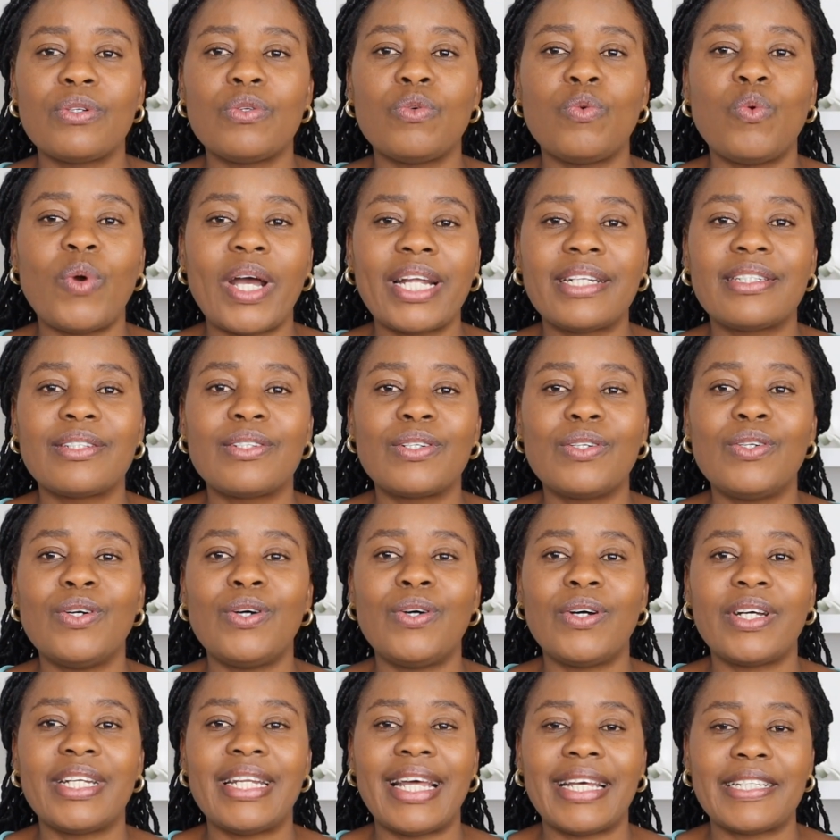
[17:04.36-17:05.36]
on what
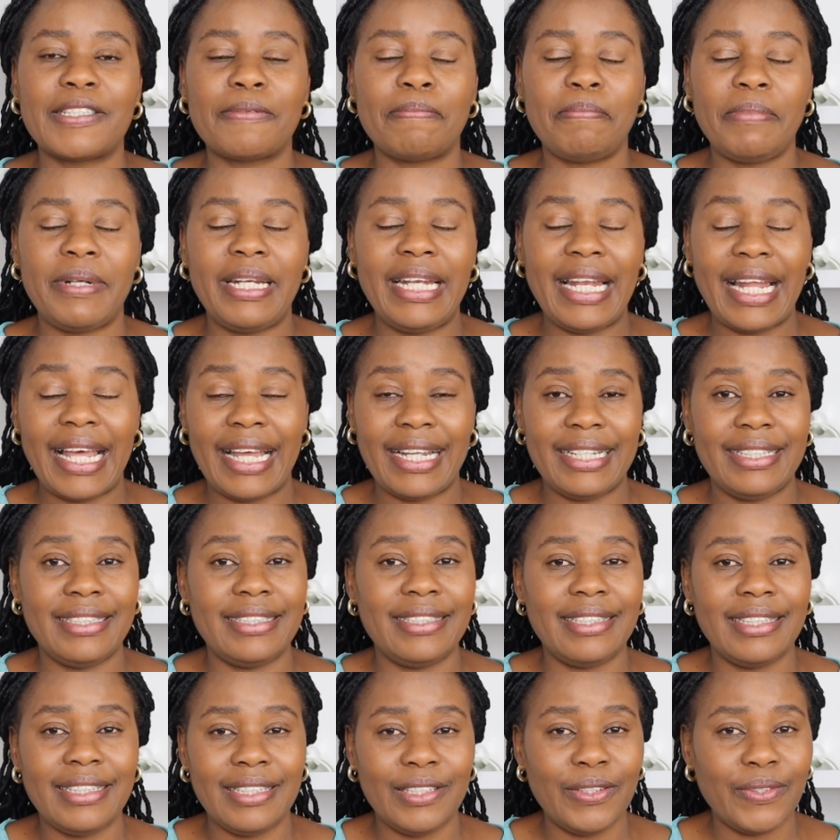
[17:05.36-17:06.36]
God has
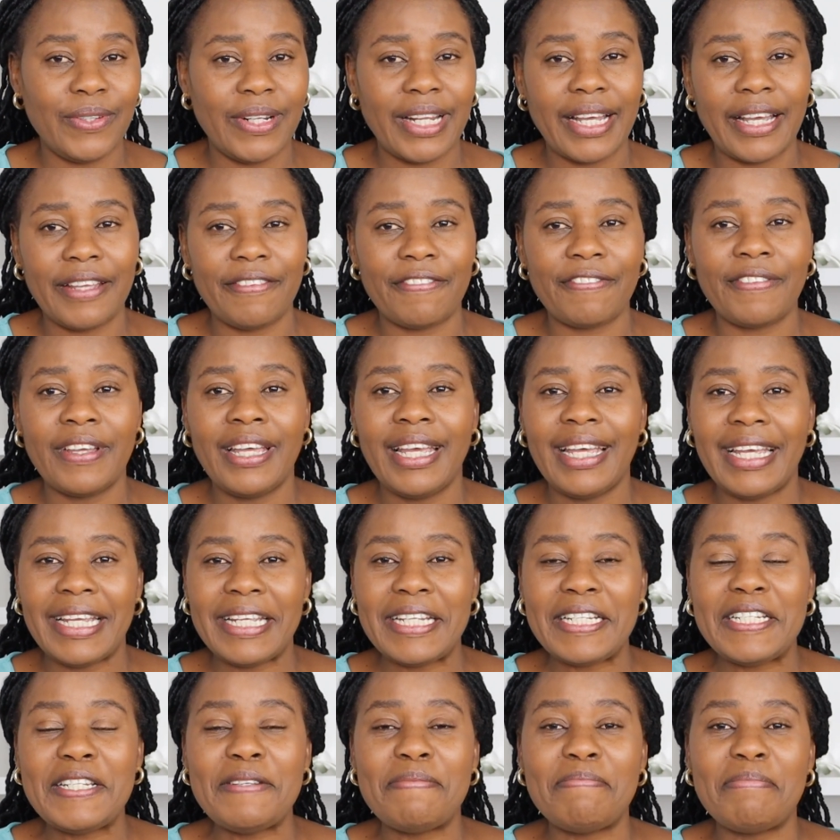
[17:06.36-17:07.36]
planned in your life.
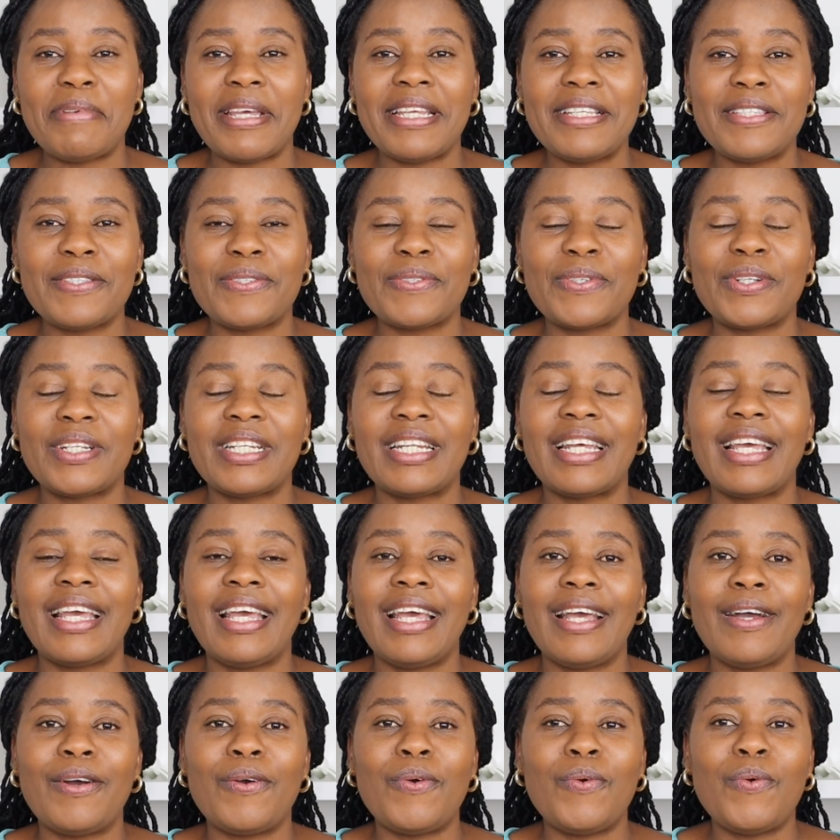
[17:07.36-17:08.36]
It depends on
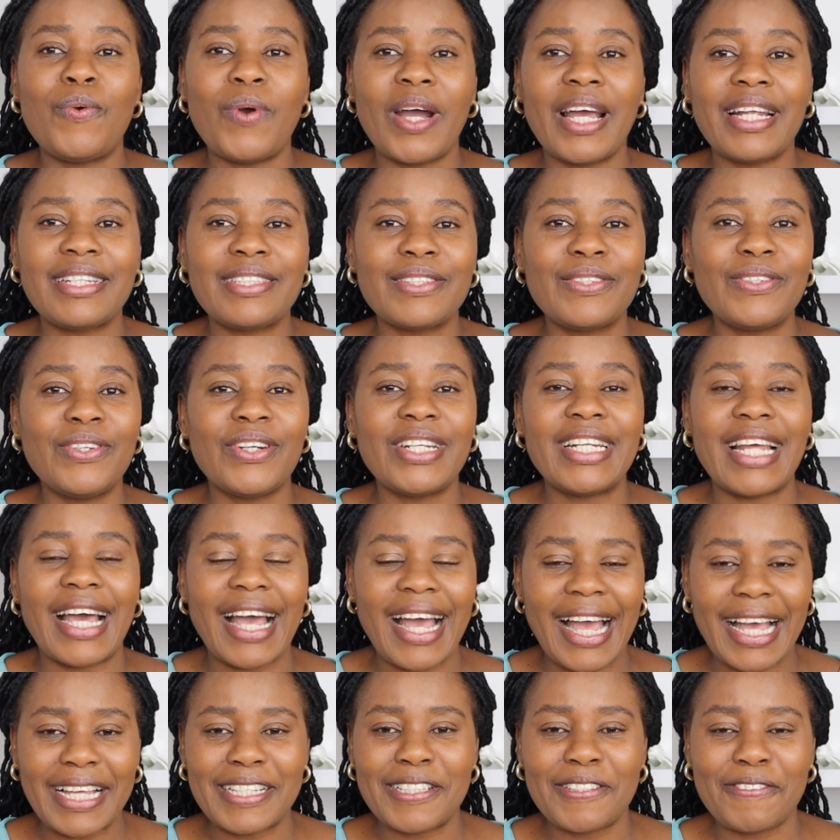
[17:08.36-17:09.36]
what God
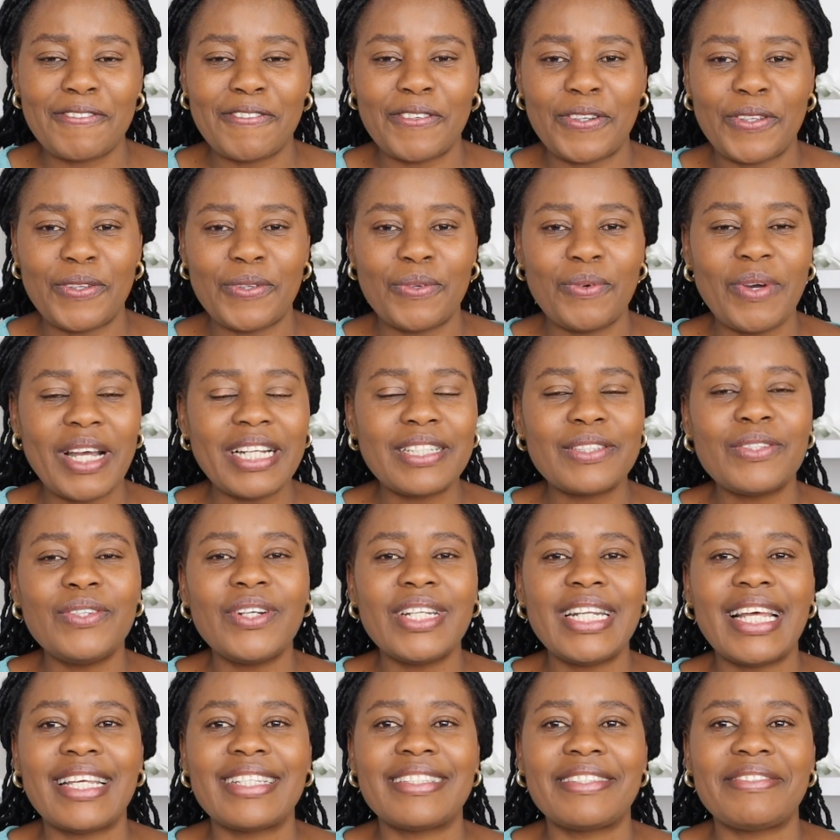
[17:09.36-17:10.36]
has for you, what
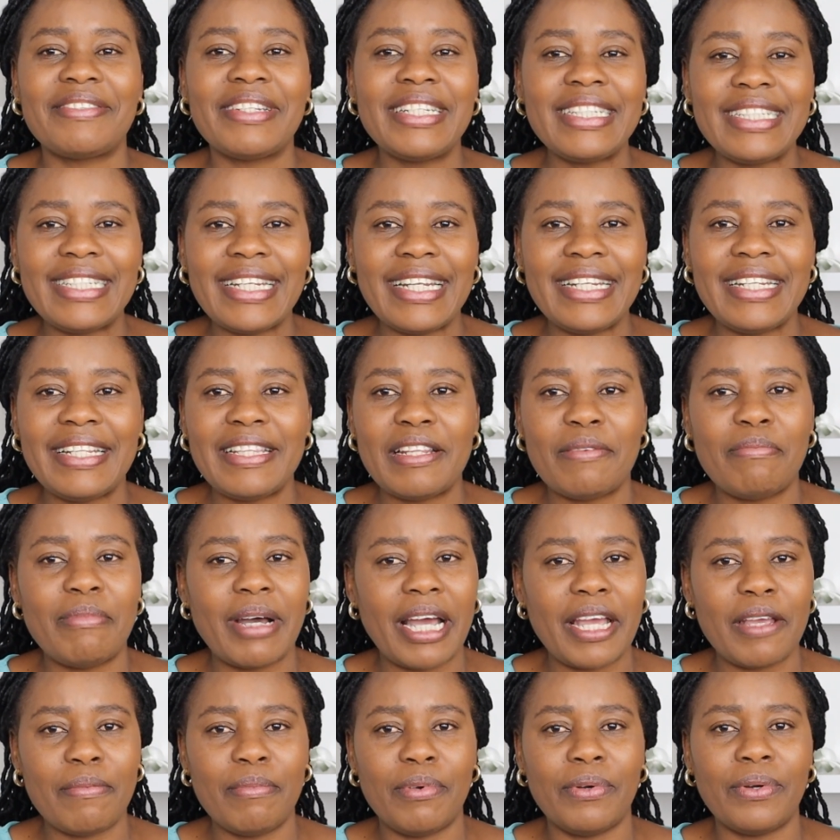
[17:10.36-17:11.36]
God has written in the
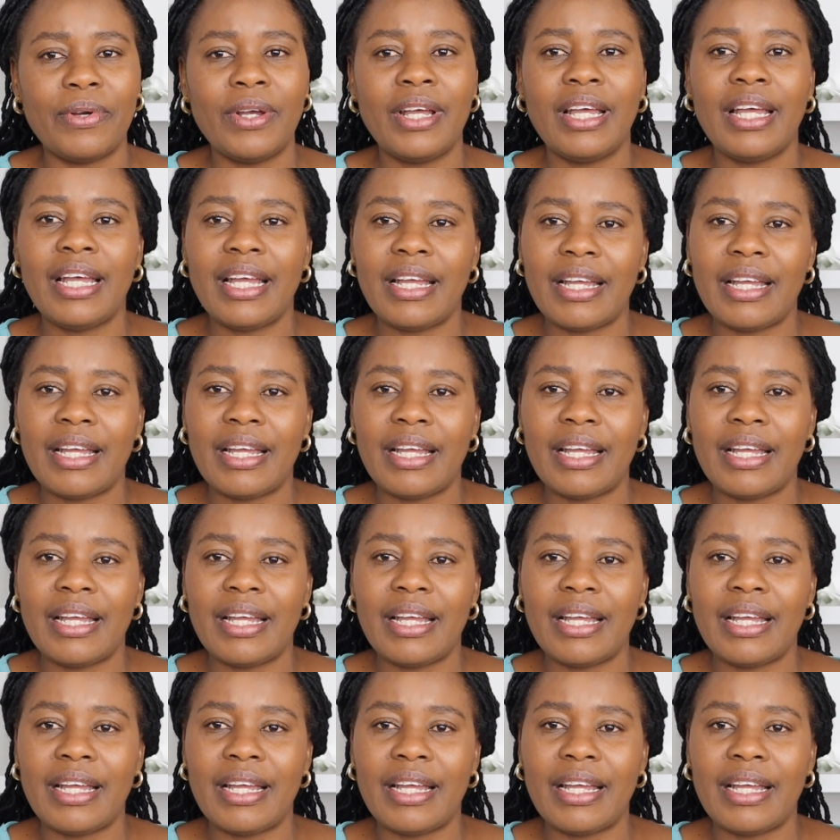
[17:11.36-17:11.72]
Bible.